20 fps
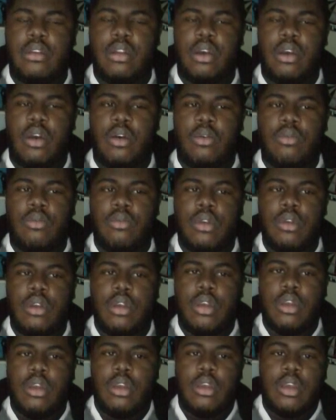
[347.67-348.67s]

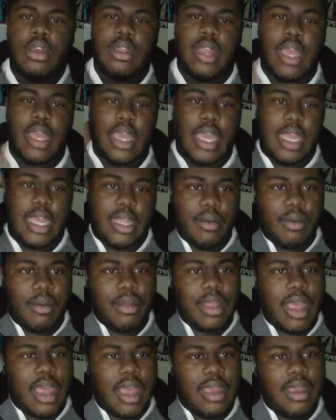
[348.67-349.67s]
that he
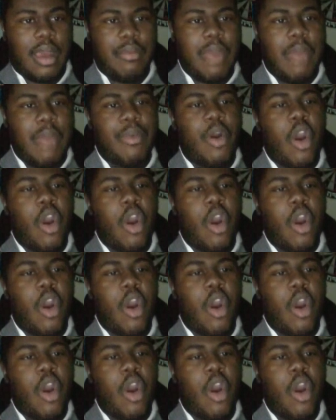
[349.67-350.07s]
that I mean,